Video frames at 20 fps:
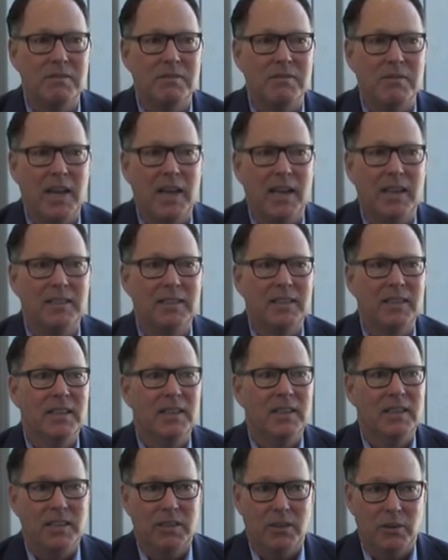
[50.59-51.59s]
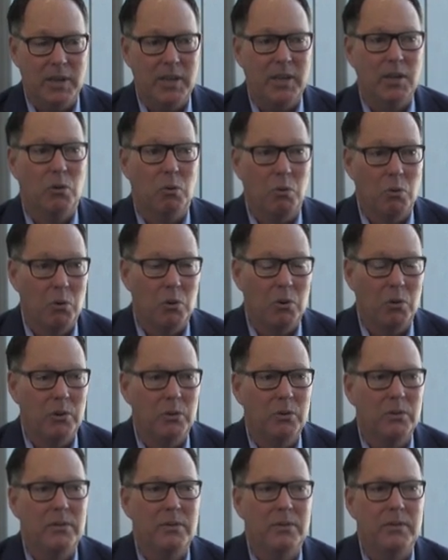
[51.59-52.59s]
In fact, you know, in
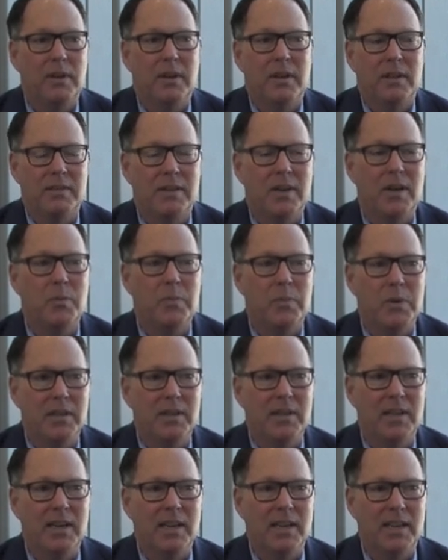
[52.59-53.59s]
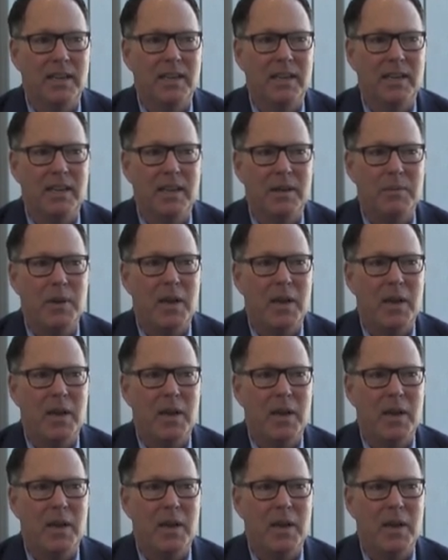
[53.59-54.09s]
oral therapy that, again,